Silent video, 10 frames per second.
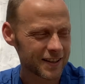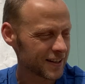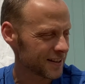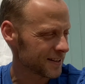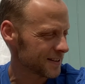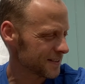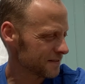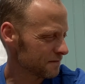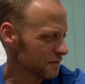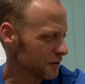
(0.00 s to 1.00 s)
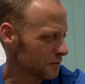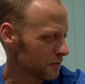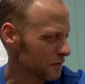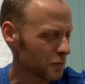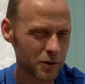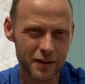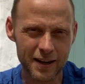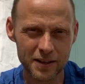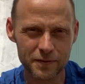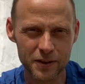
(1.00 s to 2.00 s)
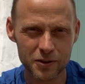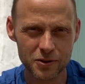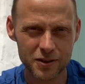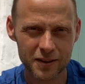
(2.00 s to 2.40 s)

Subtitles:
for one of the next videos,